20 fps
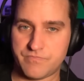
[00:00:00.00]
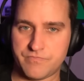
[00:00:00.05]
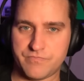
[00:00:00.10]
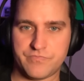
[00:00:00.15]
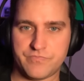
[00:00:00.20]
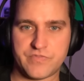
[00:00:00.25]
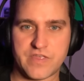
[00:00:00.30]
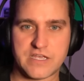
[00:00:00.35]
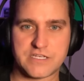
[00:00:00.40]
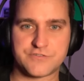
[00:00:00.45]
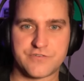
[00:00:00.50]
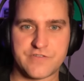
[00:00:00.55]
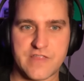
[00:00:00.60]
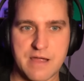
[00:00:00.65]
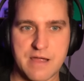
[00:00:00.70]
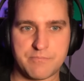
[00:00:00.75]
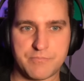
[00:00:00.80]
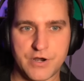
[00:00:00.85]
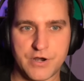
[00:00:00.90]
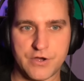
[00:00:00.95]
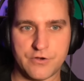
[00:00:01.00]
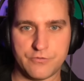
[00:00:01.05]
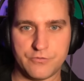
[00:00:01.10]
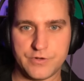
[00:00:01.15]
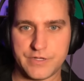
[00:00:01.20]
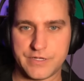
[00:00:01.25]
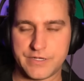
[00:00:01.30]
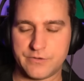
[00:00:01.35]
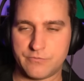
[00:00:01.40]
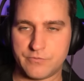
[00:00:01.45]
thanks for that, bro.
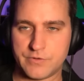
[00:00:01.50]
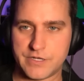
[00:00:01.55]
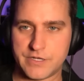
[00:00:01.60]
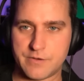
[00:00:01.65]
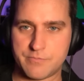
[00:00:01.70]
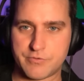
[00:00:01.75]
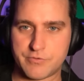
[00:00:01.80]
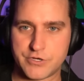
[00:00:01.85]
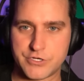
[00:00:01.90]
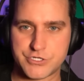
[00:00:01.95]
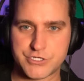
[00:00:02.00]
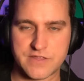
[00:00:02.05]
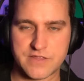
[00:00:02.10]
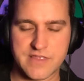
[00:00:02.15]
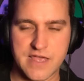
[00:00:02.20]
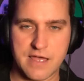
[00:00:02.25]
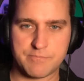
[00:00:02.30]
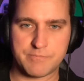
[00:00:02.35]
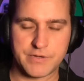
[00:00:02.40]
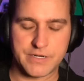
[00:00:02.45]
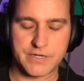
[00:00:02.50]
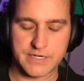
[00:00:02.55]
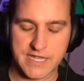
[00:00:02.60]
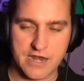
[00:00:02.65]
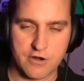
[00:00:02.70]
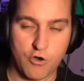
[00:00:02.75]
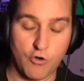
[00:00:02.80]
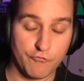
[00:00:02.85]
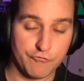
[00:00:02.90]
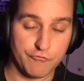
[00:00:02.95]
Really, really appreciate that. But again,
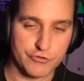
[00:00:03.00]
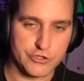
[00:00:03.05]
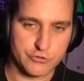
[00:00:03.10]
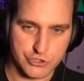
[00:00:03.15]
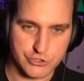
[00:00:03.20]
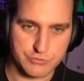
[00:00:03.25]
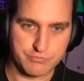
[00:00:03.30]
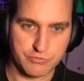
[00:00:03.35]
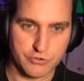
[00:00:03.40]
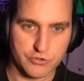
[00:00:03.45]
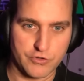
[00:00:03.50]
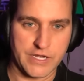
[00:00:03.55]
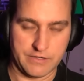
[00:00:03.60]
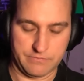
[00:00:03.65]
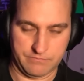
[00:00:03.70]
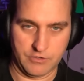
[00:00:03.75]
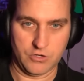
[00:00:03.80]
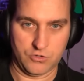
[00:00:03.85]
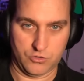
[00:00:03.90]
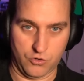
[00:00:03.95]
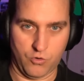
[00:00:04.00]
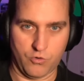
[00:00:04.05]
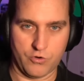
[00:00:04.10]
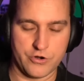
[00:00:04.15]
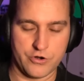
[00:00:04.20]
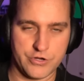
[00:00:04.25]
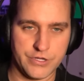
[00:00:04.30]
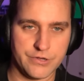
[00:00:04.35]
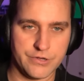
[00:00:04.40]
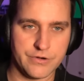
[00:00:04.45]
hopefully you just put like a
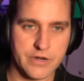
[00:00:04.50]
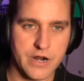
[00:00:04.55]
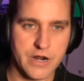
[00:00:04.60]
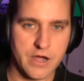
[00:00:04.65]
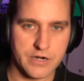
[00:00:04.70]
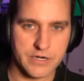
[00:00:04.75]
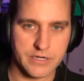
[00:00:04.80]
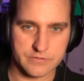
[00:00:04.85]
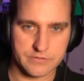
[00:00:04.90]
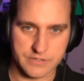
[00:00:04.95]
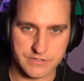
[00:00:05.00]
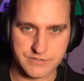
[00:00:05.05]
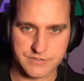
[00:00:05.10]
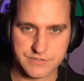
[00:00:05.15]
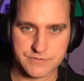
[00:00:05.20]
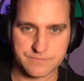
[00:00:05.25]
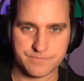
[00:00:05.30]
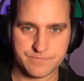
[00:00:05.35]
quarter unit on it because,